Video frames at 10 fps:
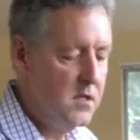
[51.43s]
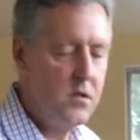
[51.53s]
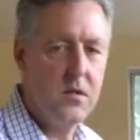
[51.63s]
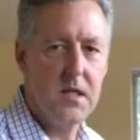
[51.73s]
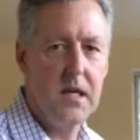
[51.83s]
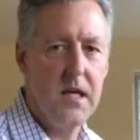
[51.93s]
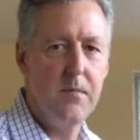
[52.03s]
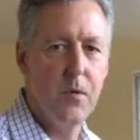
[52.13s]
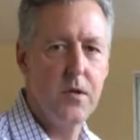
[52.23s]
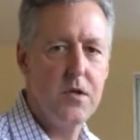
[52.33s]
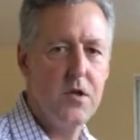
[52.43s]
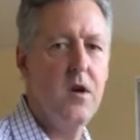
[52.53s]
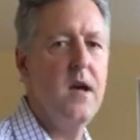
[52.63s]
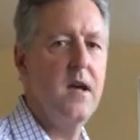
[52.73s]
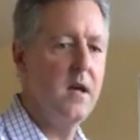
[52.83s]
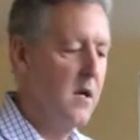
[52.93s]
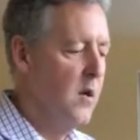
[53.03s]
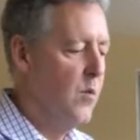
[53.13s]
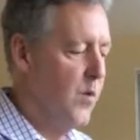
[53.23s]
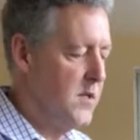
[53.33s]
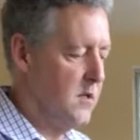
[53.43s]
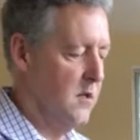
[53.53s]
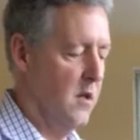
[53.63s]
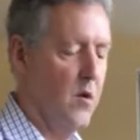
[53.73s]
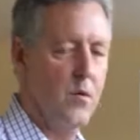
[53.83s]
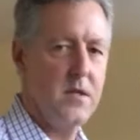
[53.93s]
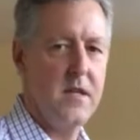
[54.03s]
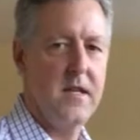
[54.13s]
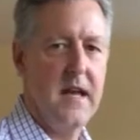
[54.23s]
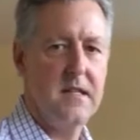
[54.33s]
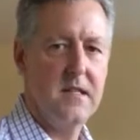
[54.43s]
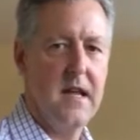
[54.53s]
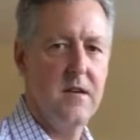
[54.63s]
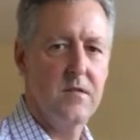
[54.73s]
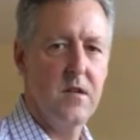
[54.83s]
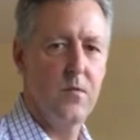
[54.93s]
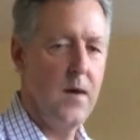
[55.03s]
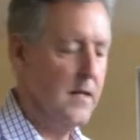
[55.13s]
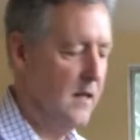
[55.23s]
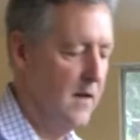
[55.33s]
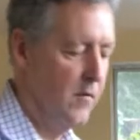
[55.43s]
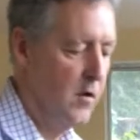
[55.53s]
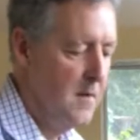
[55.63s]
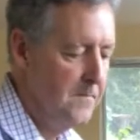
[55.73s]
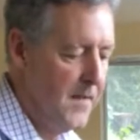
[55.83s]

is use a keyboard tray, which lowers the desk down to the right level.